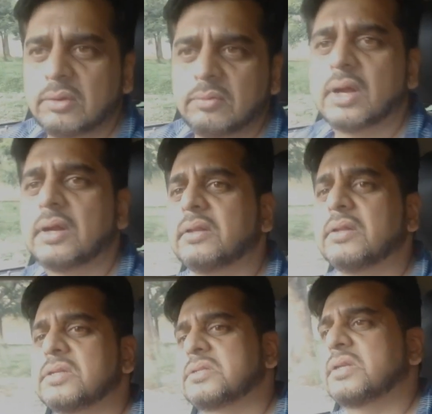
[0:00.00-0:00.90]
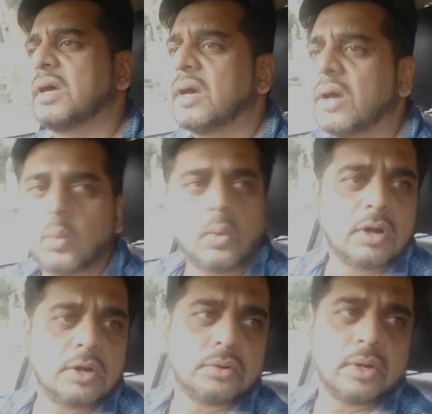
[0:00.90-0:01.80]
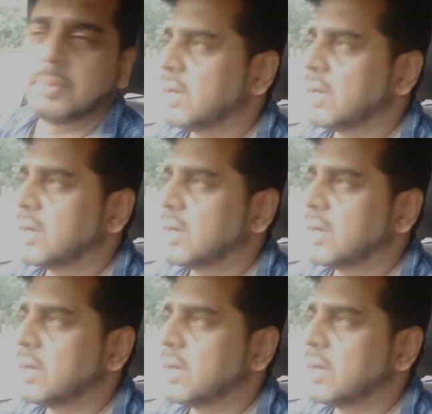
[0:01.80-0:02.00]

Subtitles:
anywhere in this world today,